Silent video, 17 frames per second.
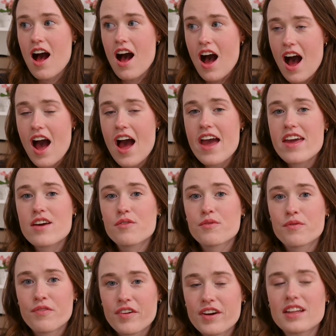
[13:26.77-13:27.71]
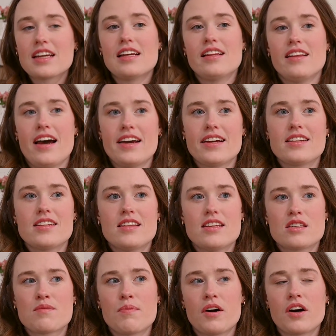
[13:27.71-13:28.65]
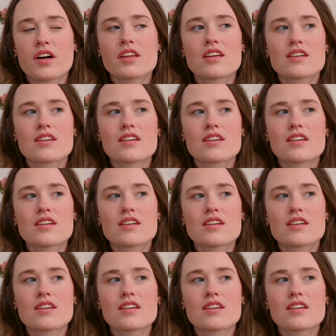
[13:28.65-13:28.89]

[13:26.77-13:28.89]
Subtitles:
I really liked this book.